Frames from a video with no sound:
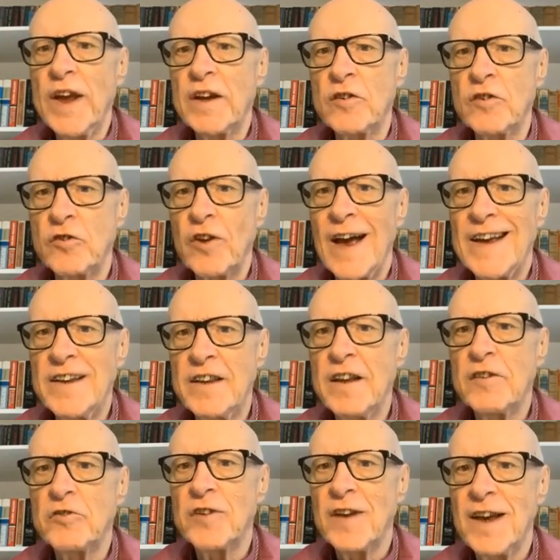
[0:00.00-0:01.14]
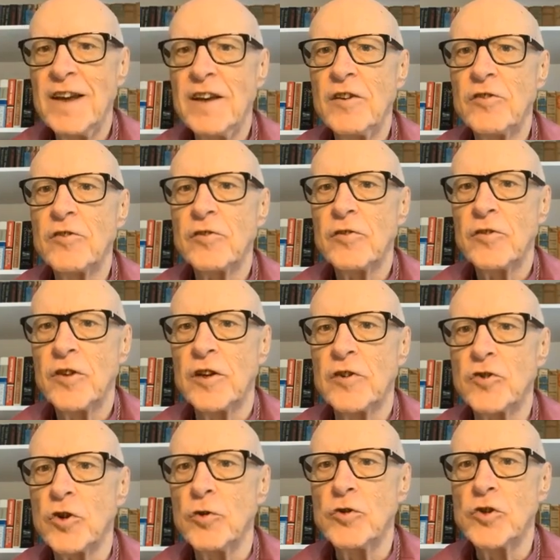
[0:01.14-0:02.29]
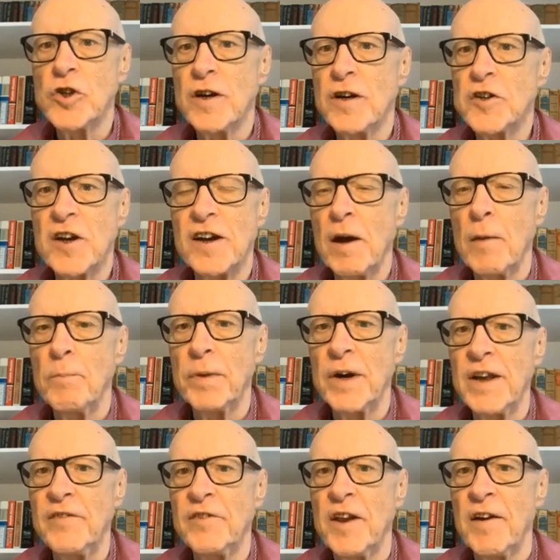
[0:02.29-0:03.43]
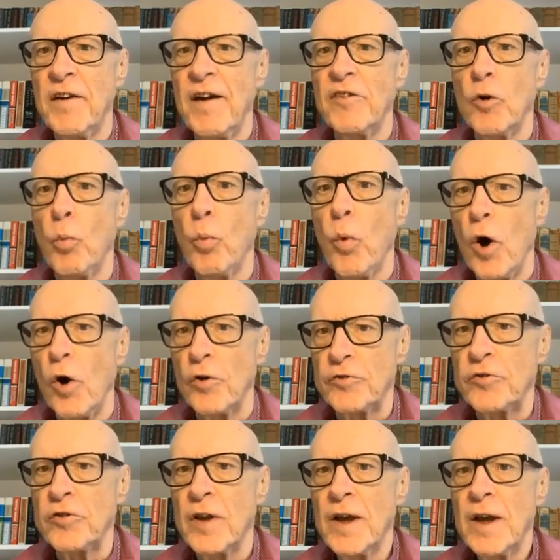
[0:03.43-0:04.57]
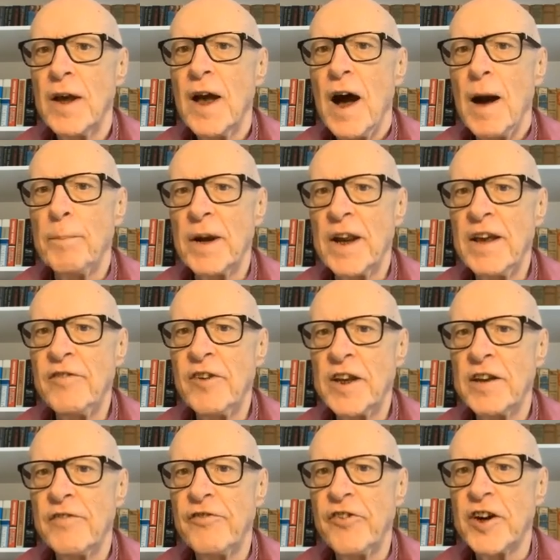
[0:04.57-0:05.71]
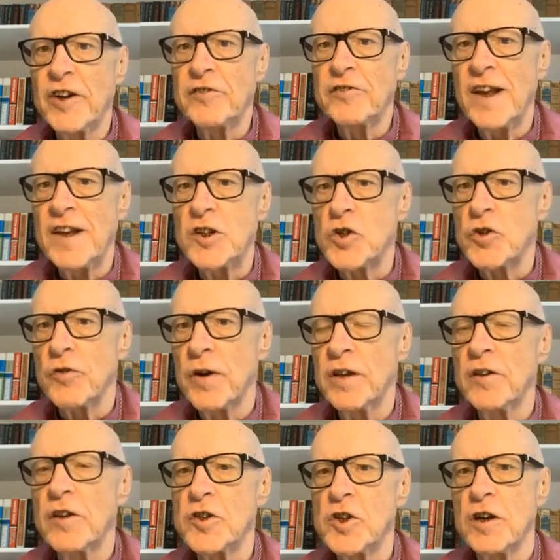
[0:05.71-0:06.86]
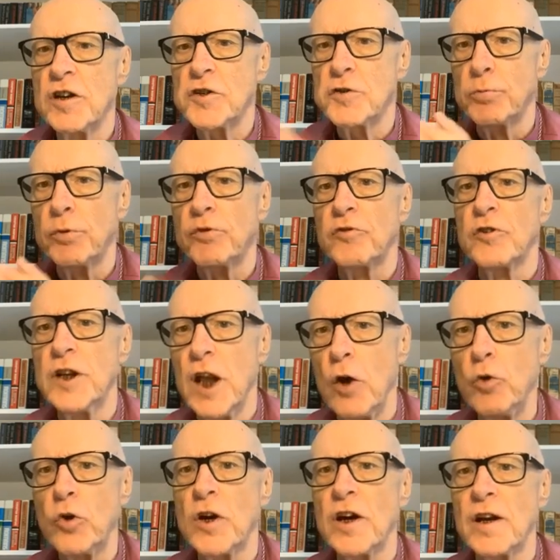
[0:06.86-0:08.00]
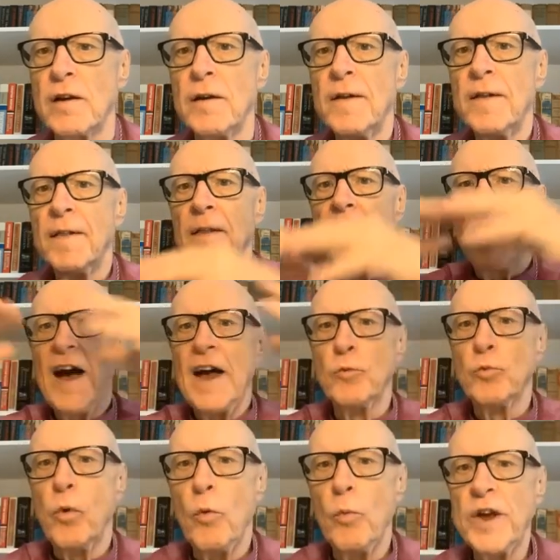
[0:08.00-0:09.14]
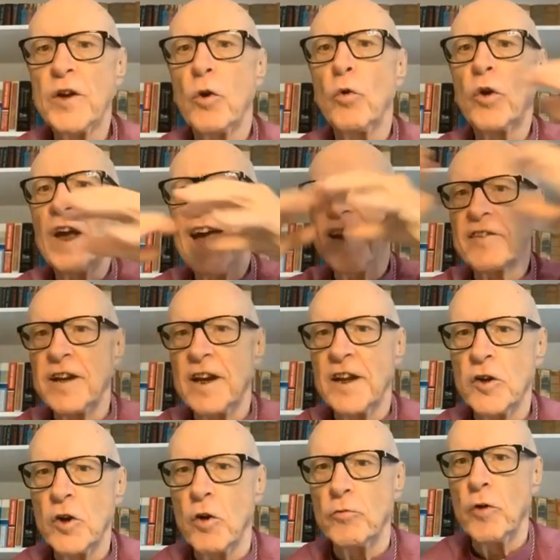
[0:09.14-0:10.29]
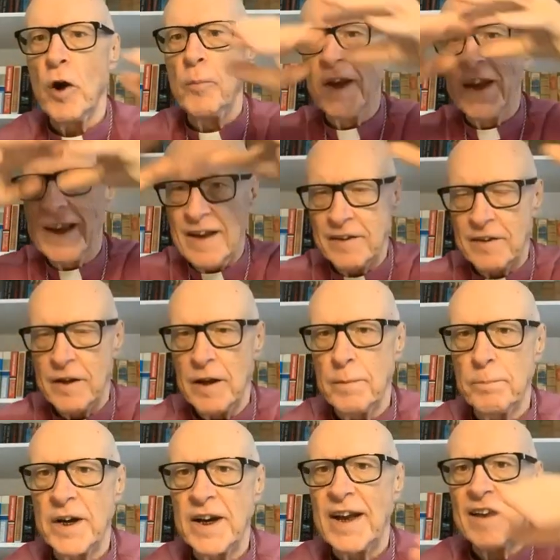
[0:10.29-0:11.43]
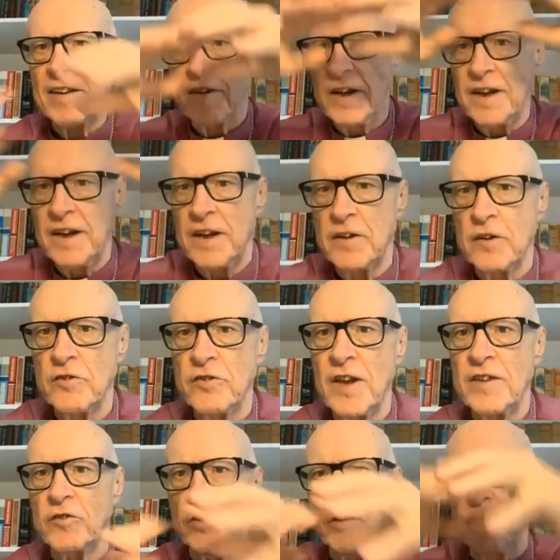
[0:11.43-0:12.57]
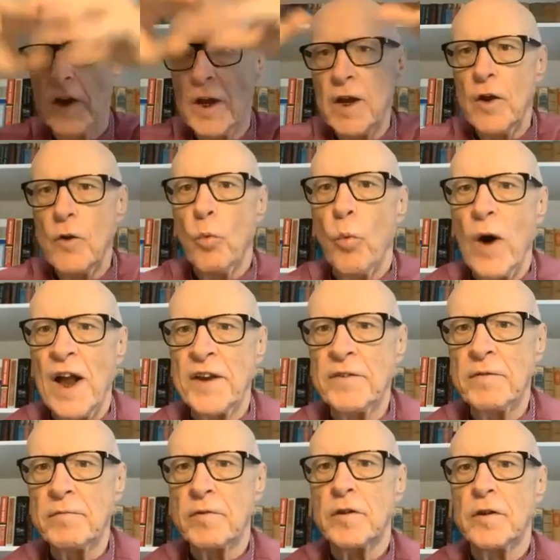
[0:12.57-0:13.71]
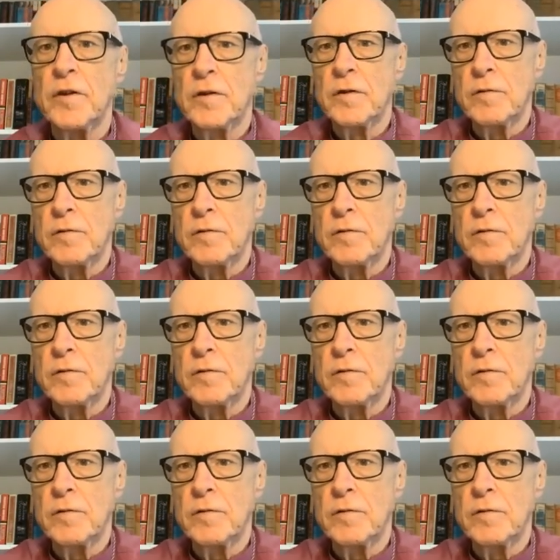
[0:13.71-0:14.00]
that we can say this is the true church. I don't believe there ever was. I believe in the first century, the church was local and what we call Catholic, not Roman Catholic, but Catholic in the sense of one